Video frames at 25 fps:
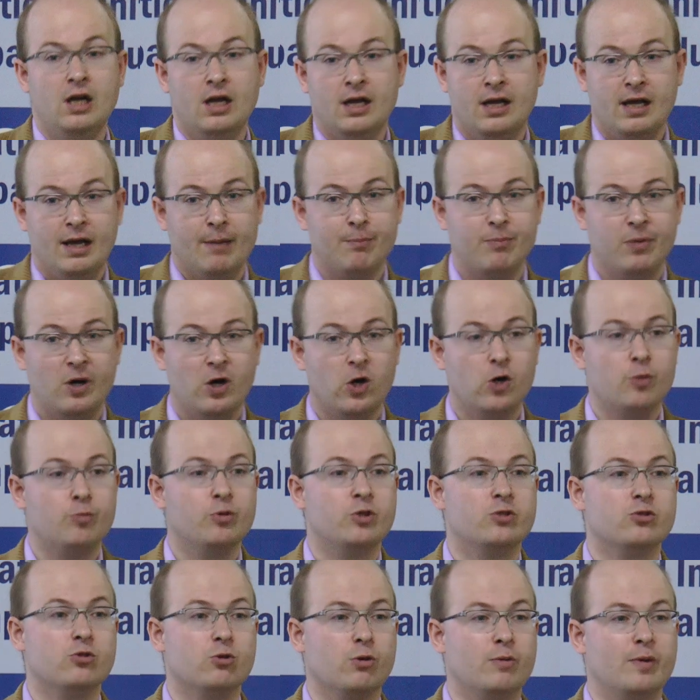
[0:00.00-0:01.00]

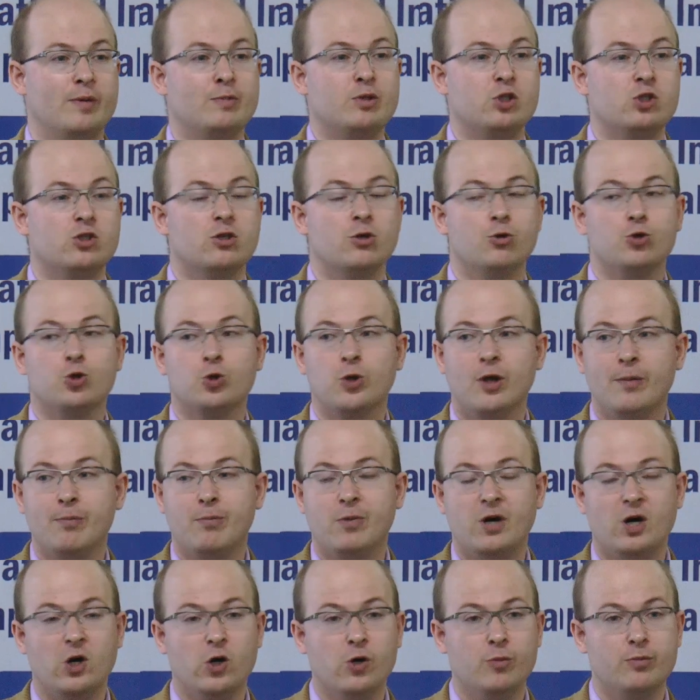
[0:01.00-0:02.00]
empowerment or women's social
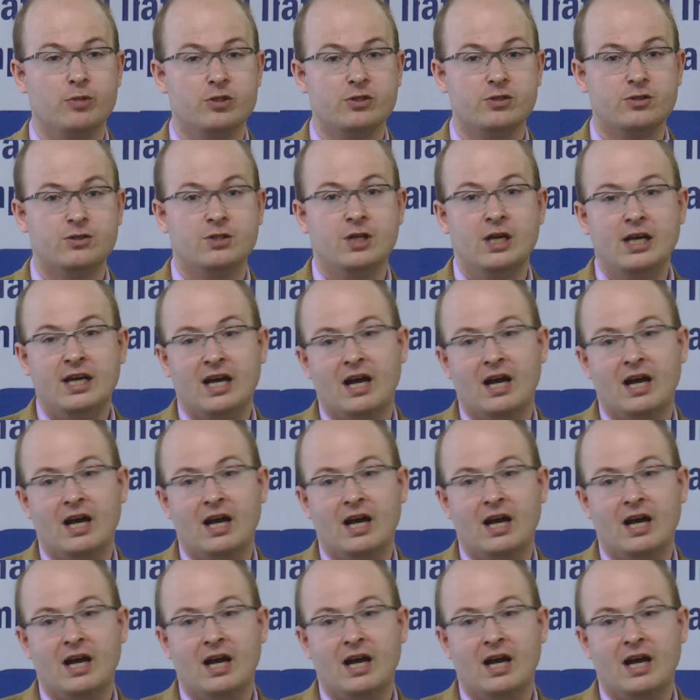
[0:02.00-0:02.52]
empowerment,